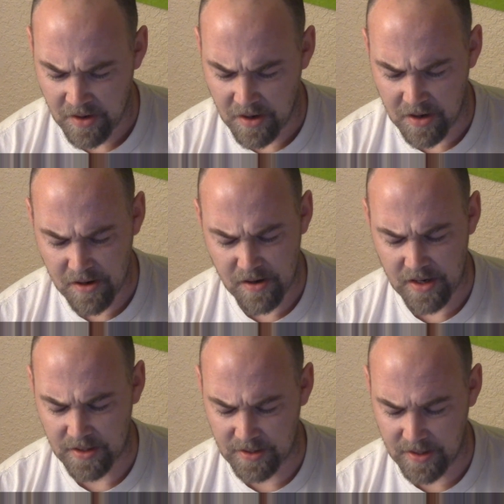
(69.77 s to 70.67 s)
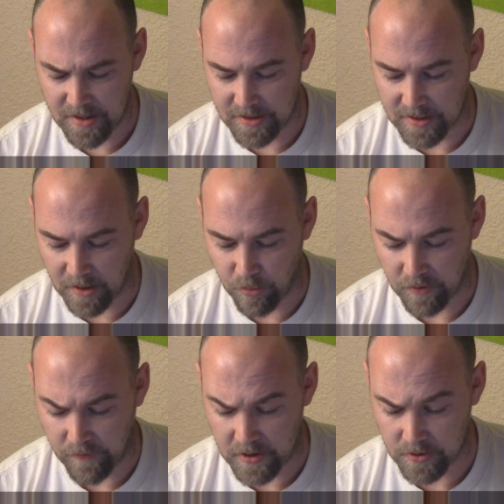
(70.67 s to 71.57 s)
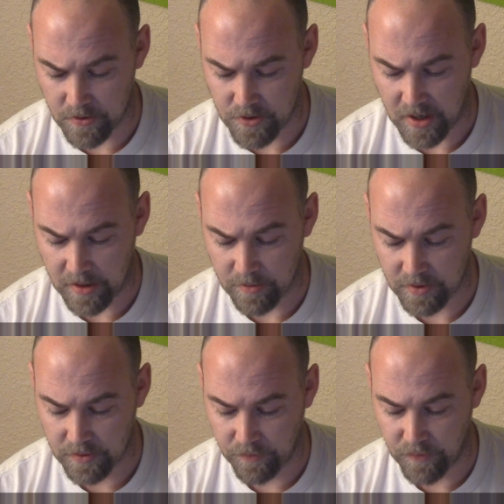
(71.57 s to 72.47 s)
"Oh, I see," said Professor James,